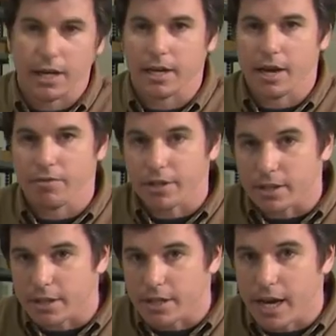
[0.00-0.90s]
and
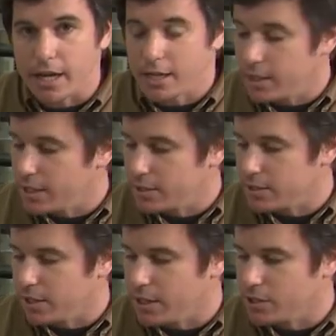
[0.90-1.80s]
everything like that in the
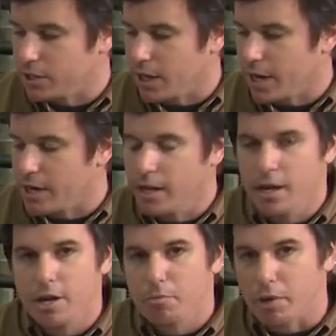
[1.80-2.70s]
installation guide.
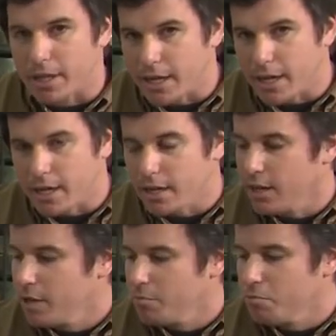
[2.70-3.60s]
But again,
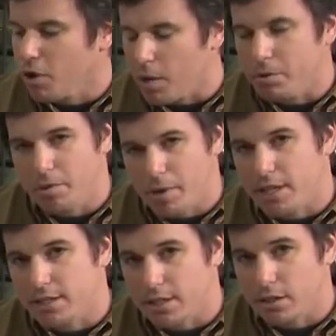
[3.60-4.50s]
probably the
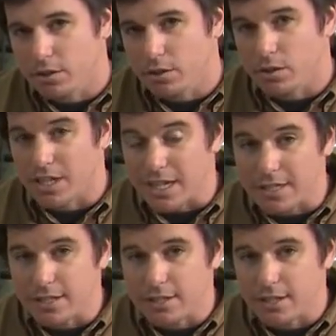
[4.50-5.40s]
best thing to do and the
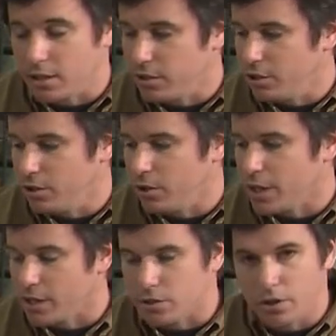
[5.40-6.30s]
easiest to do
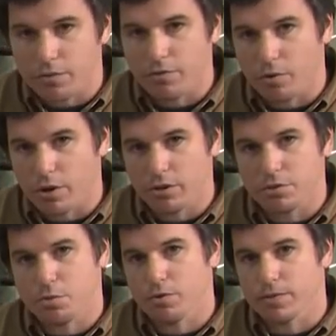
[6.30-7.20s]
is look for one of those
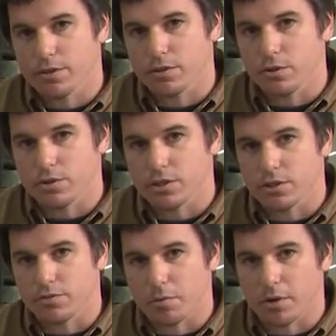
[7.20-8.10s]
proven solutions
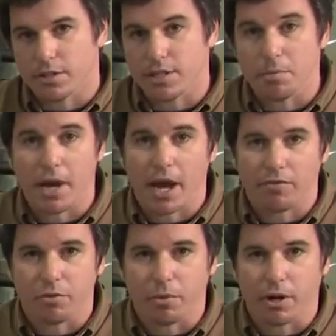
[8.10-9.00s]
from a SEMA
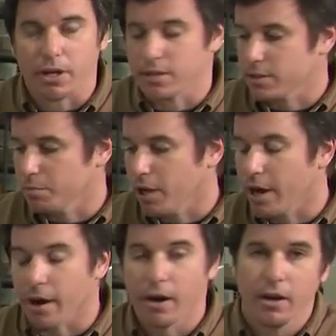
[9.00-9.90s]
aftermarket
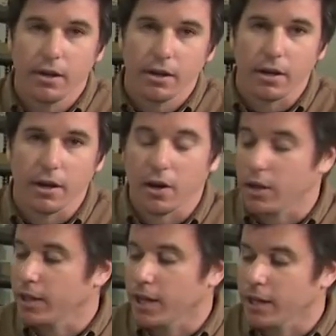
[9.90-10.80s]
supplier uh,
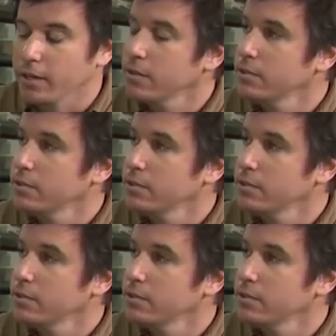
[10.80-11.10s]
online.